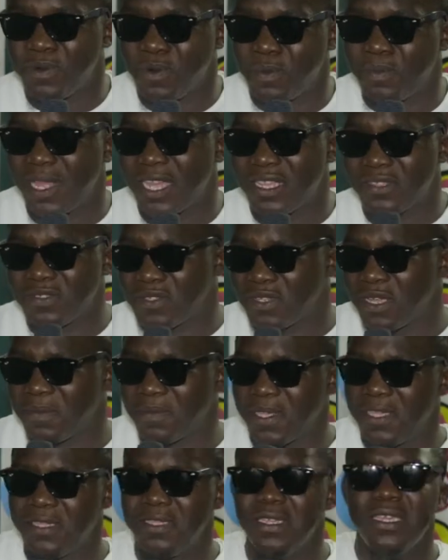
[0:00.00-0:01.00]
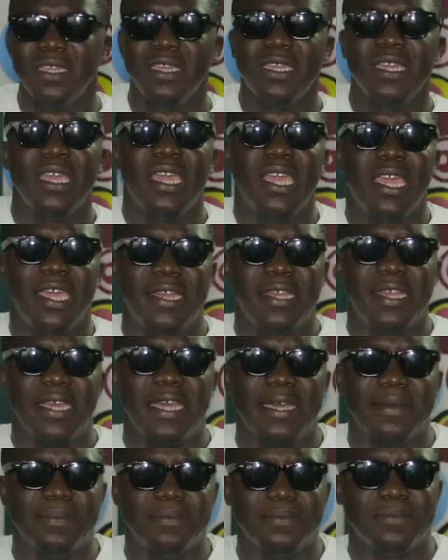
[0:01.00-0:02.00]
me, we're planning on something. And
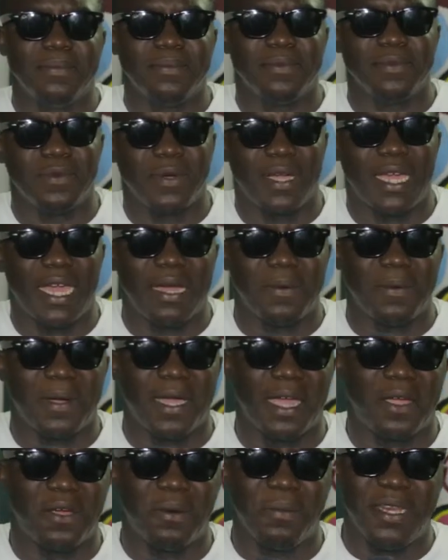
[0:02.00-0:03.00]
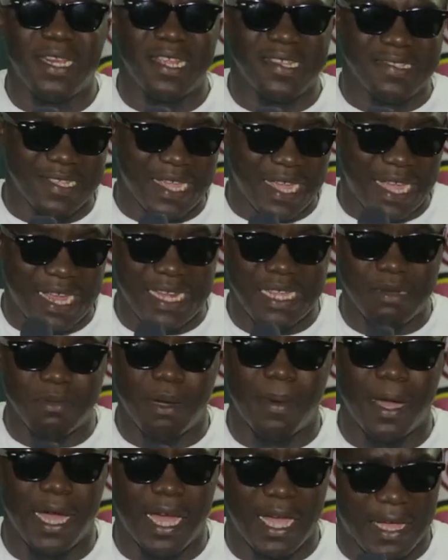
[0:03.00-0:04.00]
um, we got we got comedians like Ali
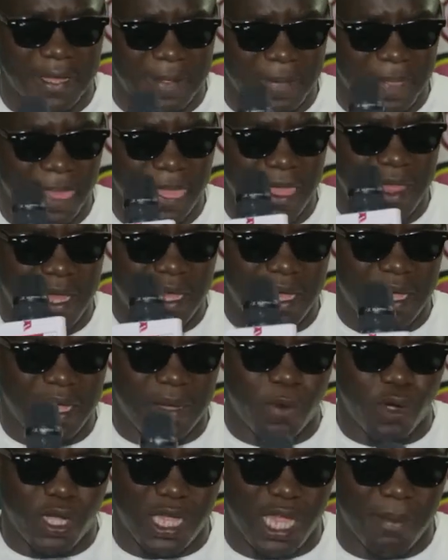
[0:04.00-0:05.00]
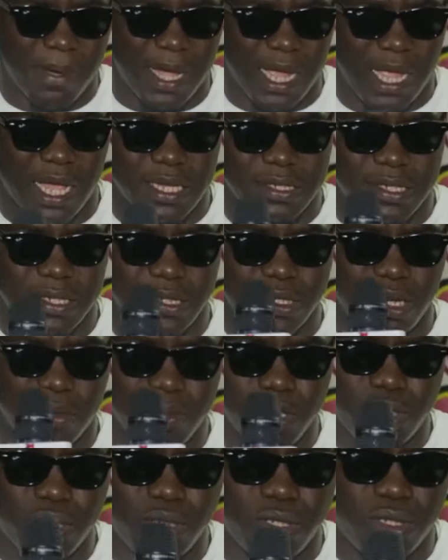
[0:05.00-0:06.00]
Baba, Okey Bakassi is
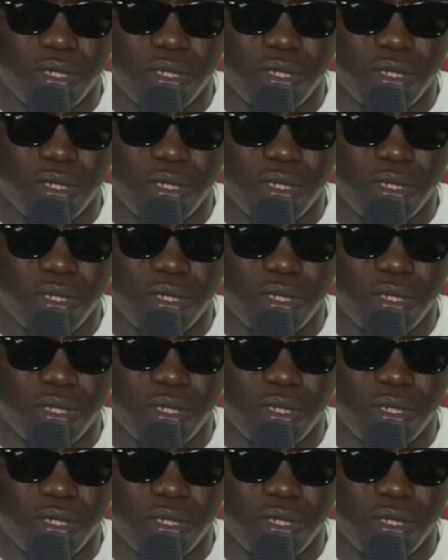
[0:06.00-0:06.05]
coming